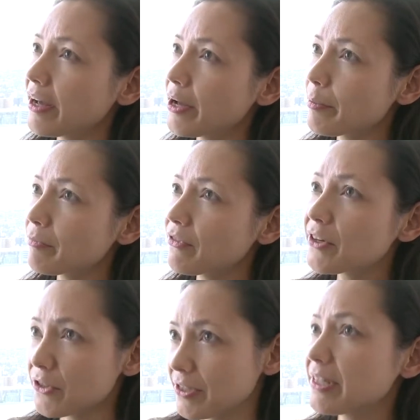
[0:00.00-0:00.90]
Um,
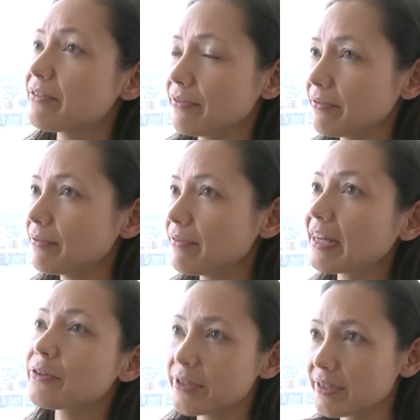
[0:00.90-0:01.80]
functions and
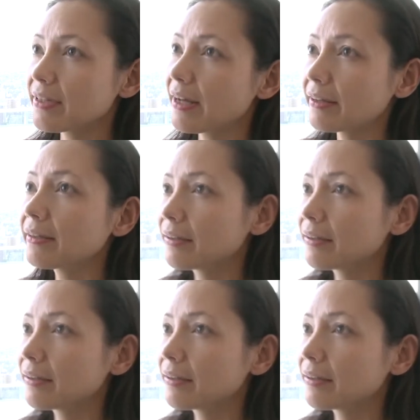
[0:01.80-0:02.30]
factors into that?